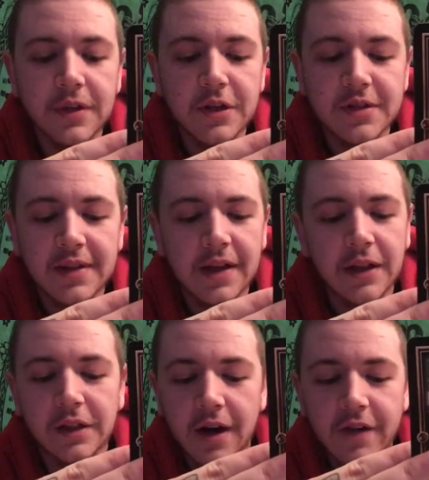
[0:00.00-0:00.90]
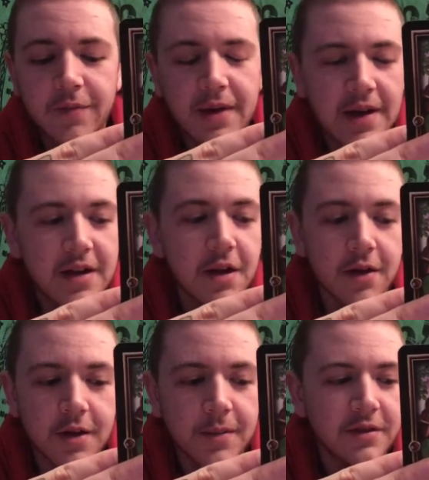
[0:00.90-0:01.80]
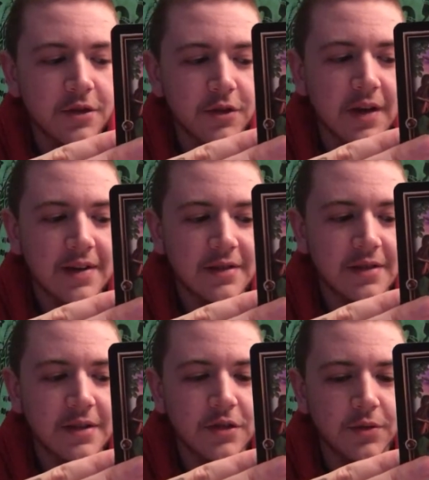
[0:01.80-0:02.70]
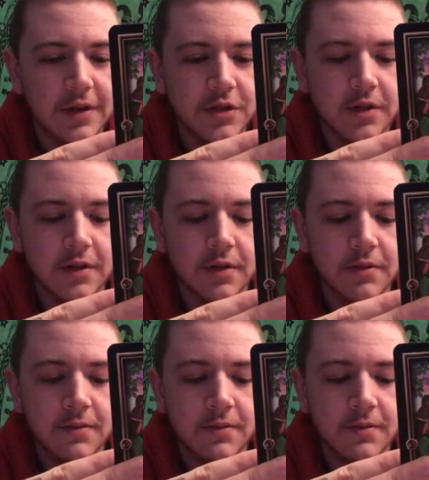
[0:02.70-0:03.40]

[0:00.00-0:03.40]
Just like a lot of petty arguments in your guys' situation.